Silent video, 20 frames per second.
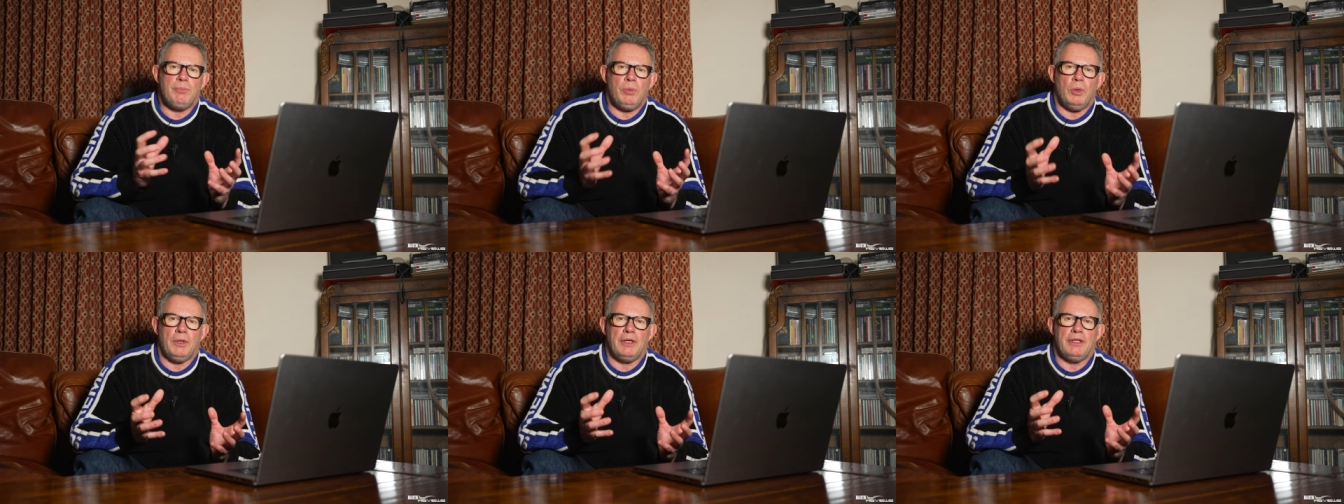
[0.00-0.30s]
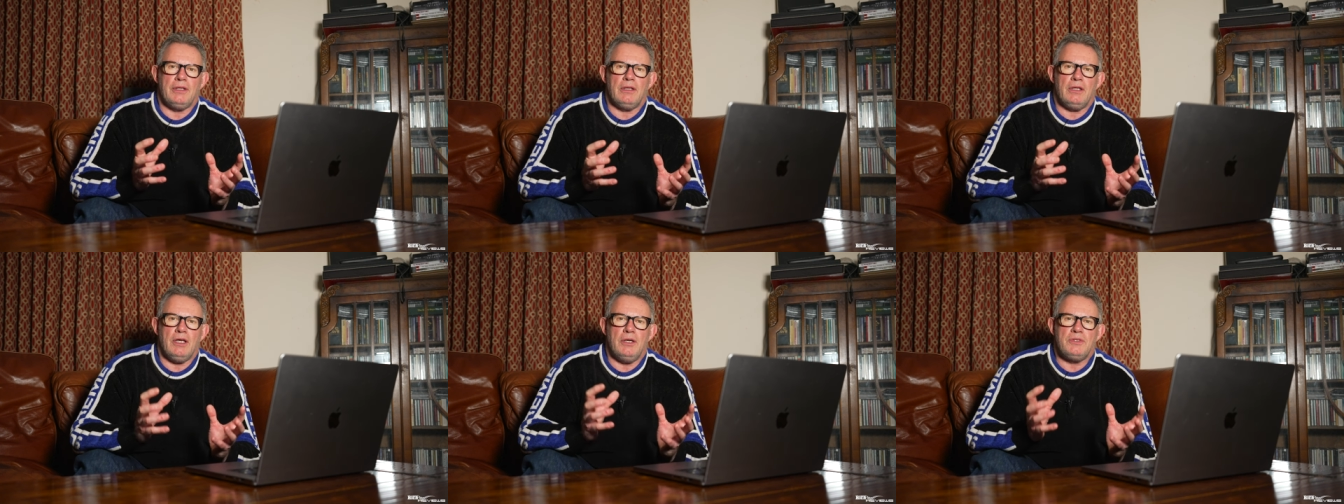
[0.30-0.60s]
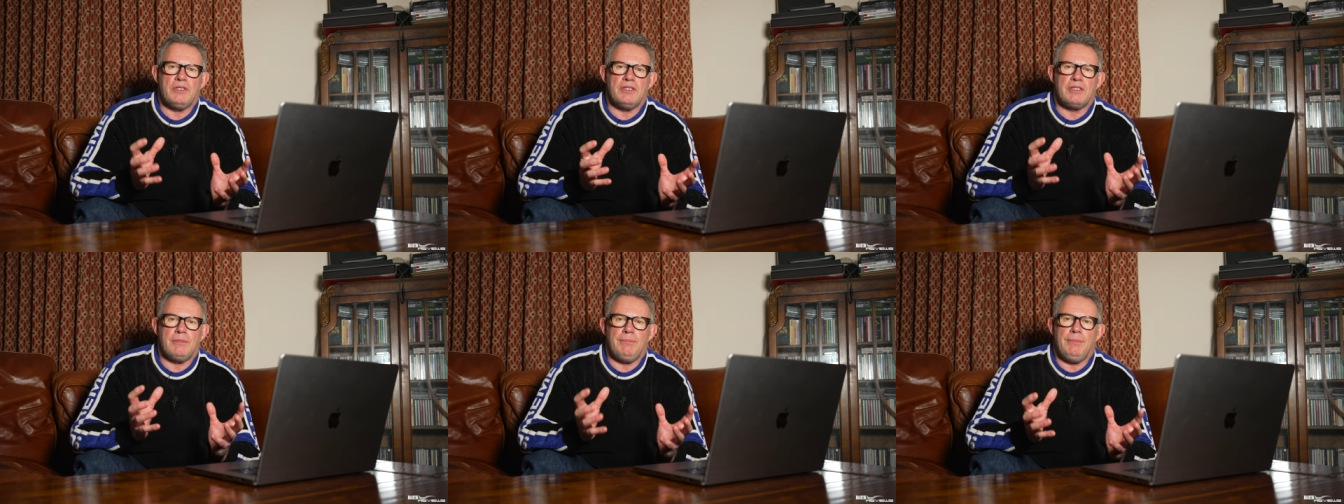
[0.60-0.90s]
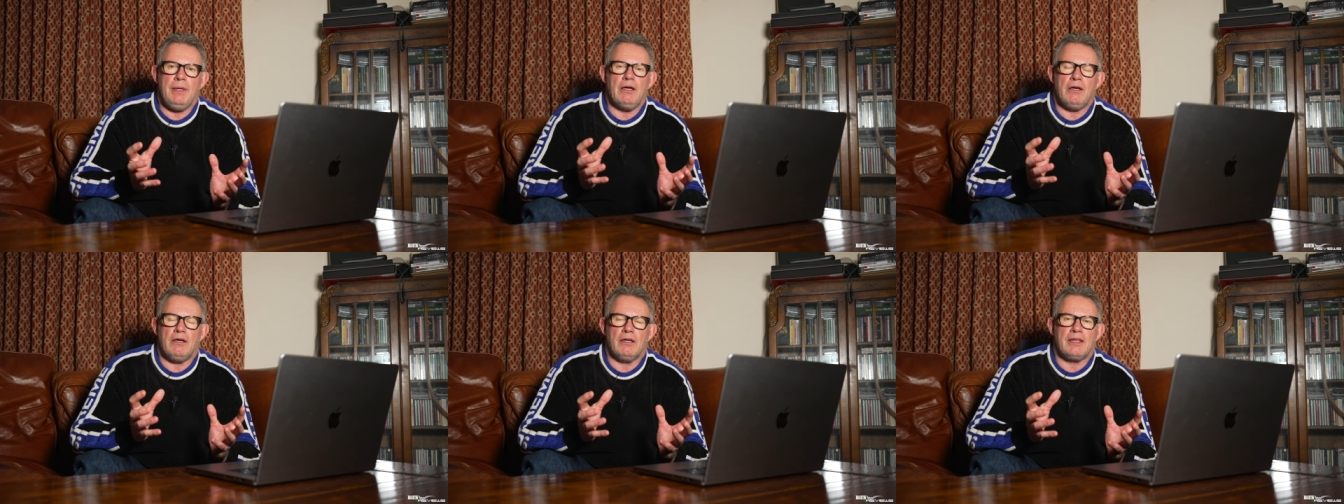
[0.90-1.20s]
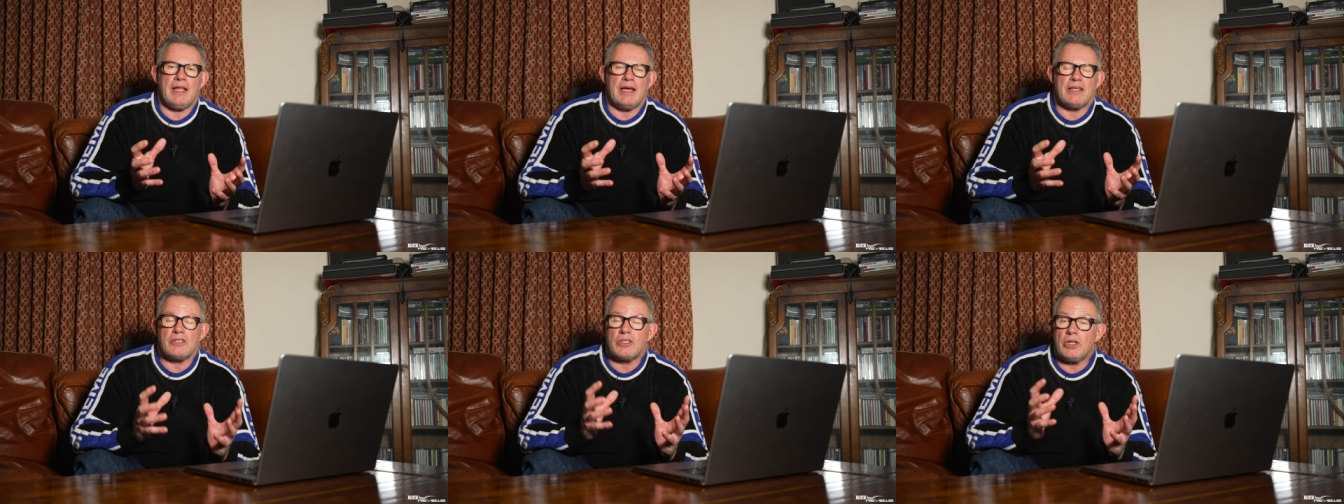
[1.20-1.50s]
point Lotus Emira
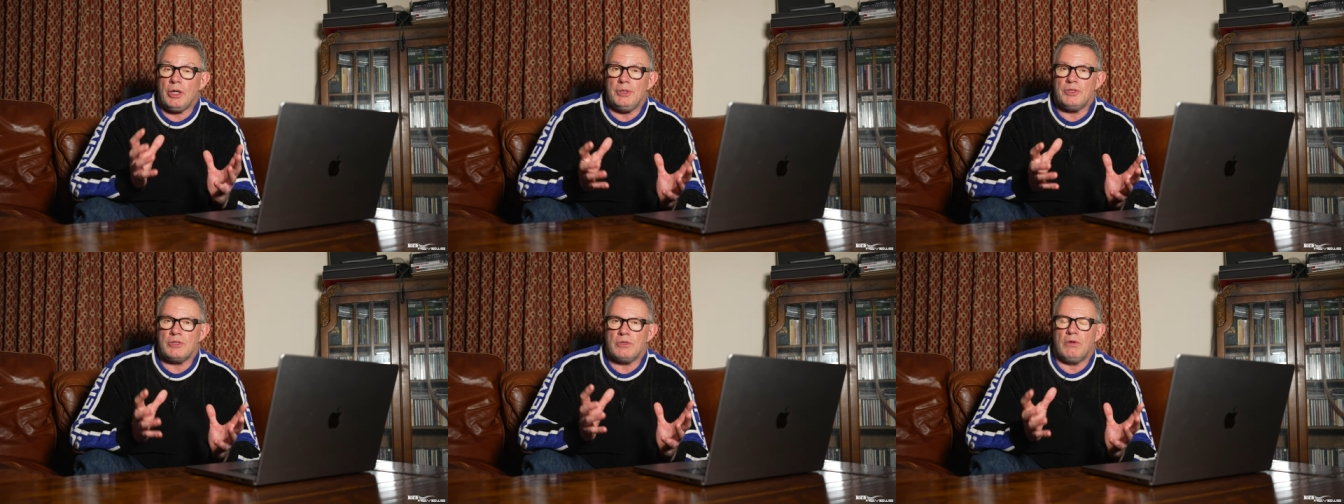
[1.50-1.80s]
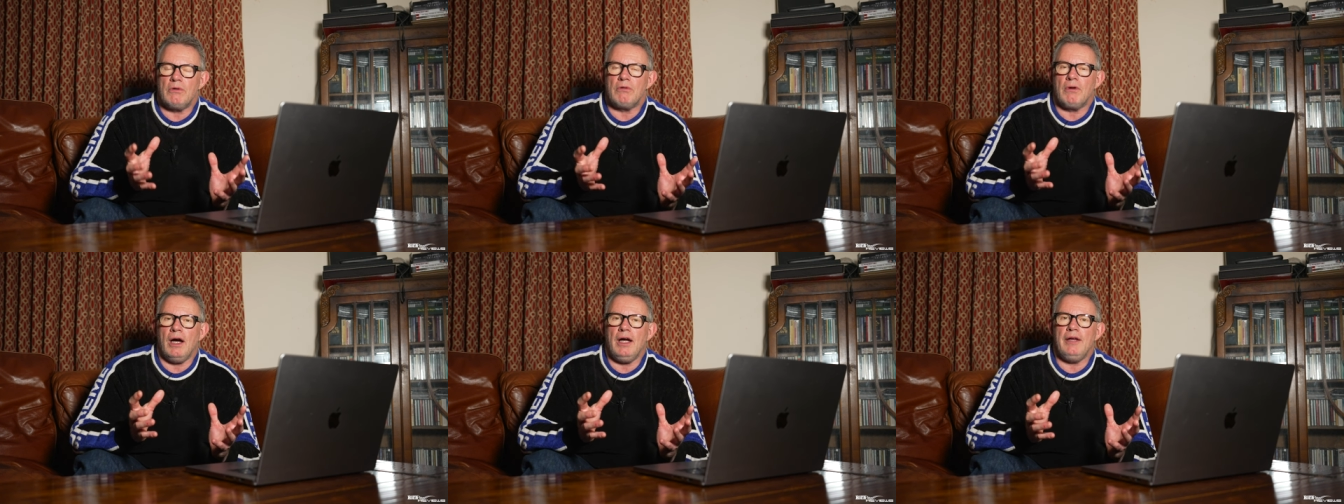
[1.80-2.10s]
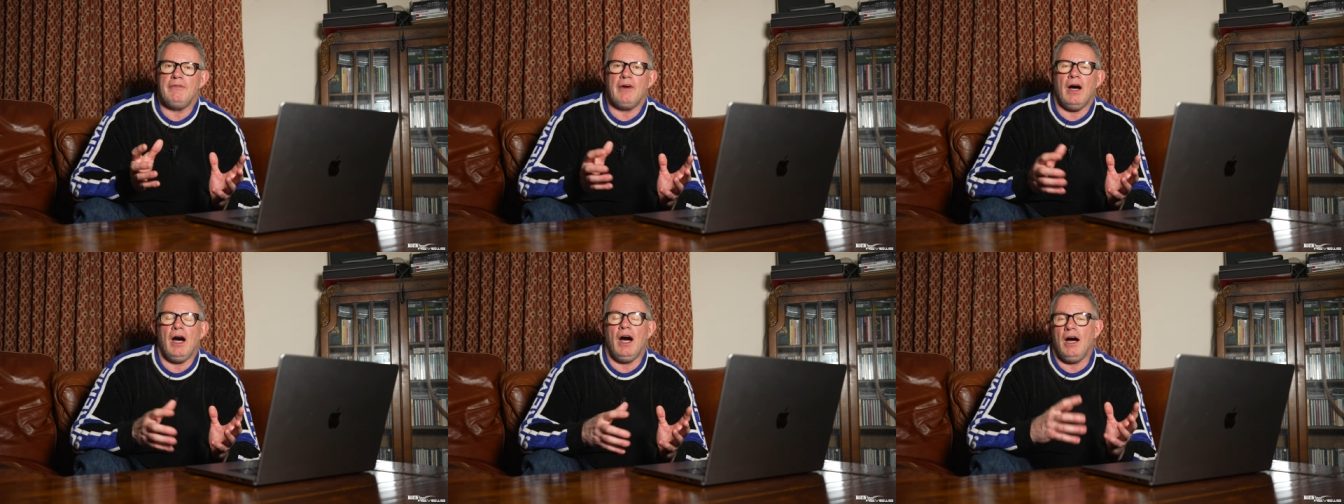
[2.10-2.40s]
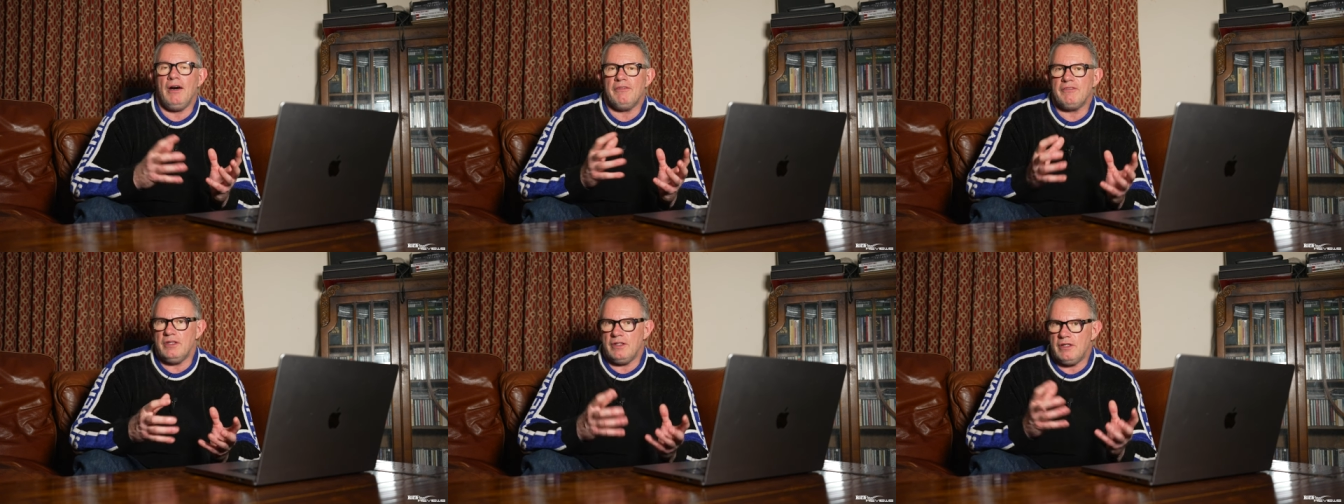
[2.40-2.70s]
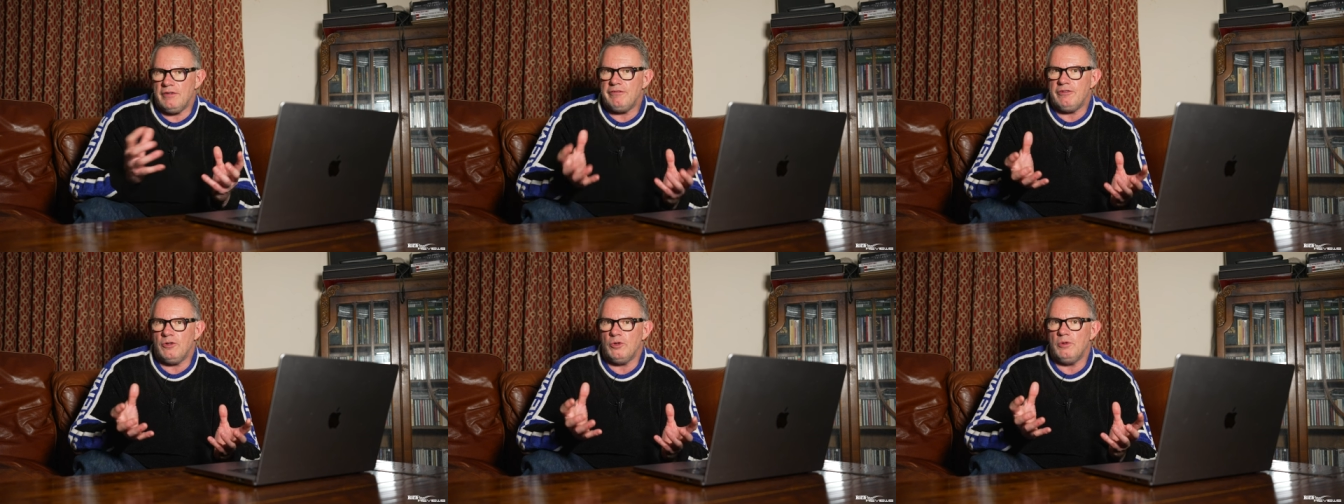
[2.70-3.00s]
that's going to arrive after
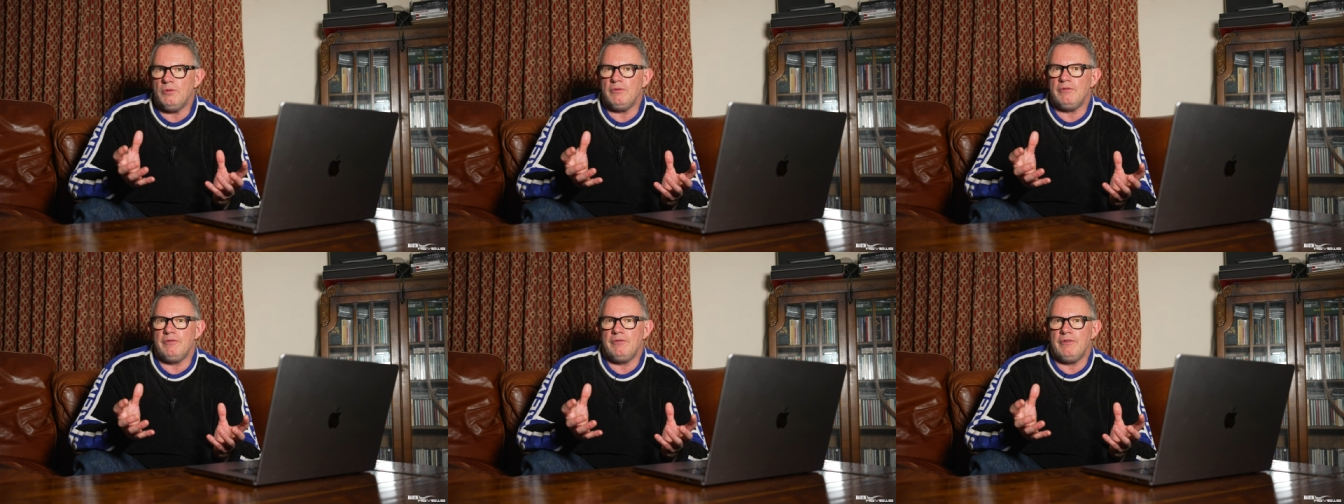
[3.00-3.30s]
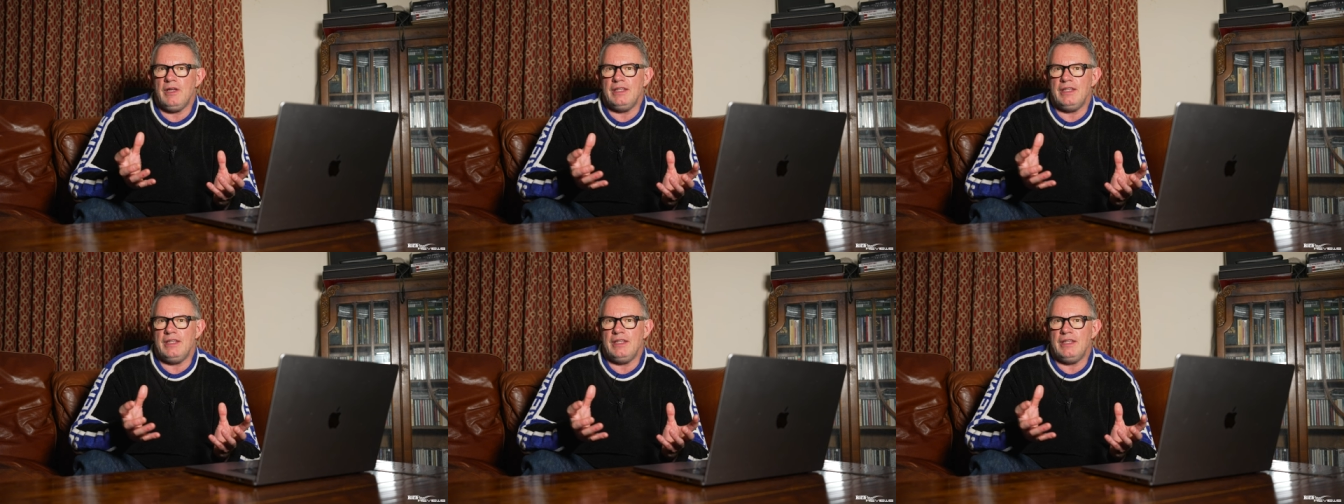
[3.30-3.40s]
the full